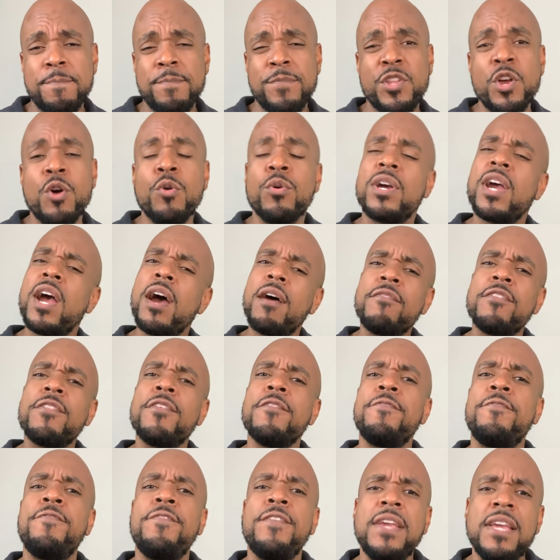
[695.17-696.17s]
don't cover the
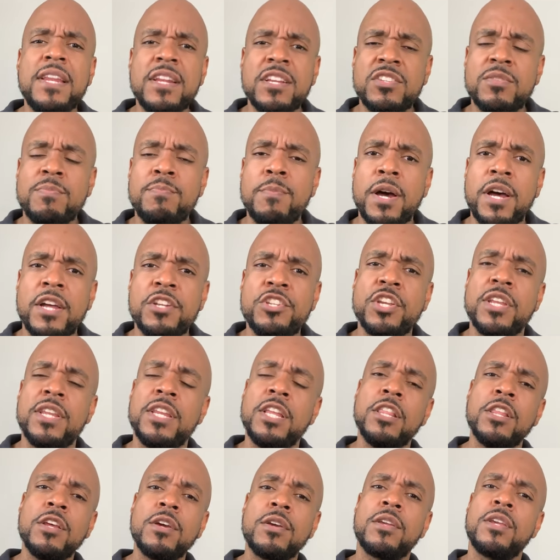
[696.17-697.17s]
feet as much and
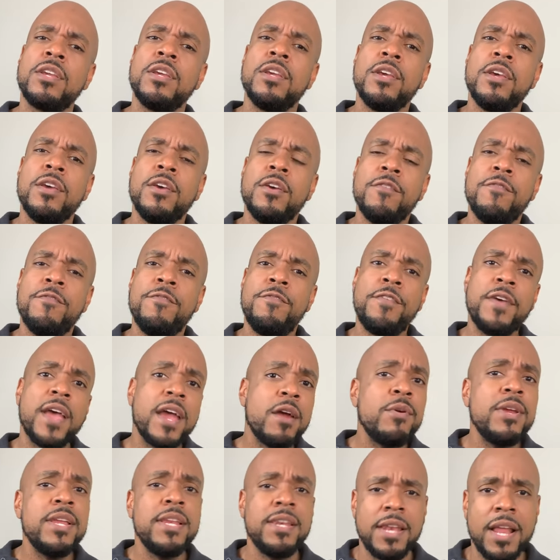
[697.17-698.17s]
they look
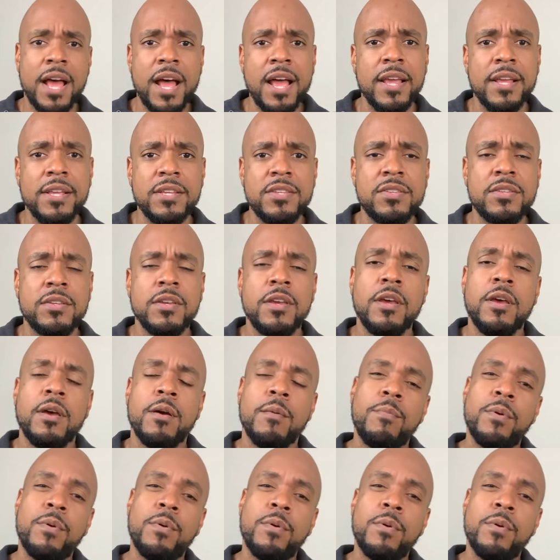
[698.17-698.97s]
very nice,